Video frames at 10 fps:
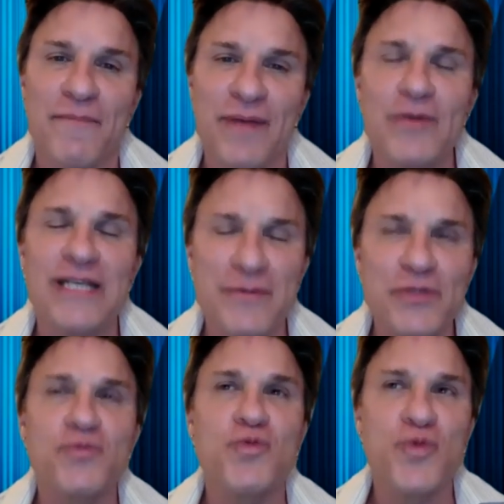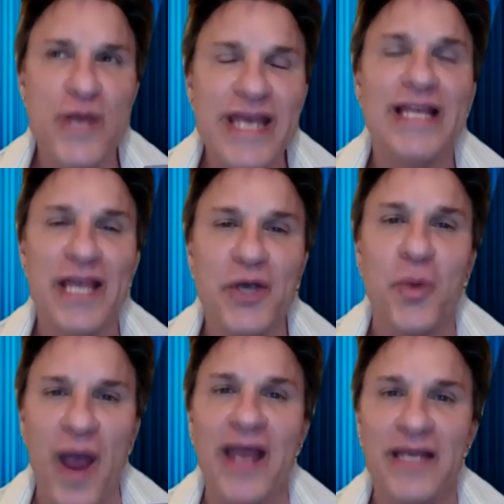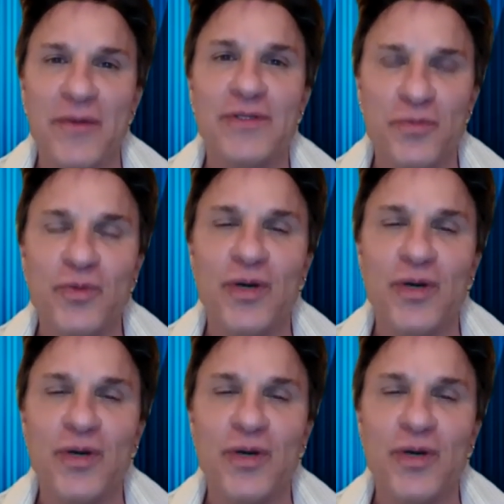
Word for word: But it was it was really great. It was re-